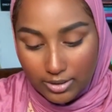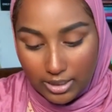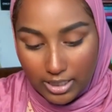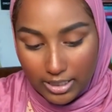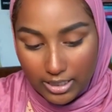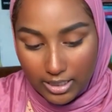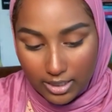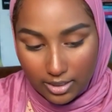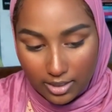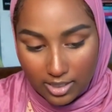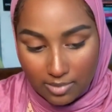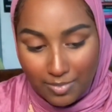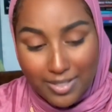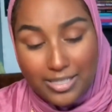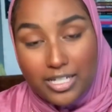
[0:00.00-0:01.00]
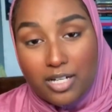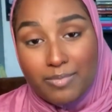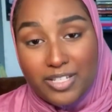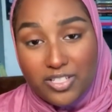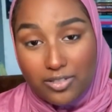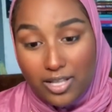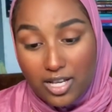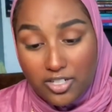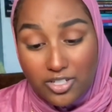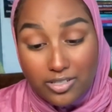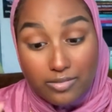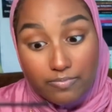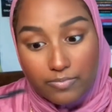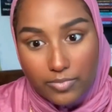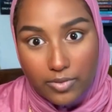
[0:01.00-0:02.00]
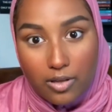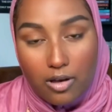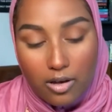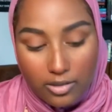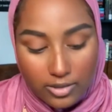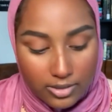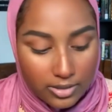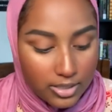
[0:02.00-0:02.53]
Get it? Because mascara makes your lashes long.